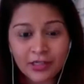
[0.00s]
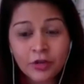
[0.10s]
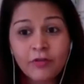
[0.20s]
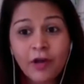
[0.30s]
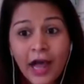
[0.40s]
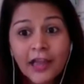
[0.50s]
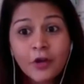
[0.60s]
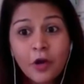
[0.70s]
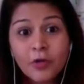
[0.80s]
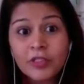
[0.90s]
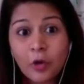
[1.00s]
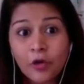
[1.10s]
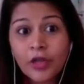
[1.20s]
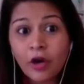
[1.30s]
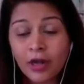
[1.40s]
So if I know what's
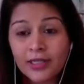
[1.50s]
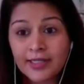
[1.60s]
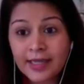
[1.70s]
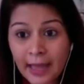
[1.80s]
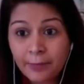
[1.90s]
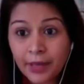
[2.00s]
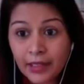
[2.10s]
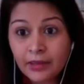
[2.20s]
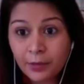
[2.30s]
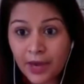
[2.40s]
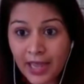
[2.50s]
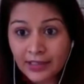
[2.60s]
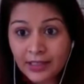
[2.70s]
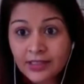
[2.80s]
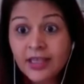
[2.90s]
going on as a campaign in the practice,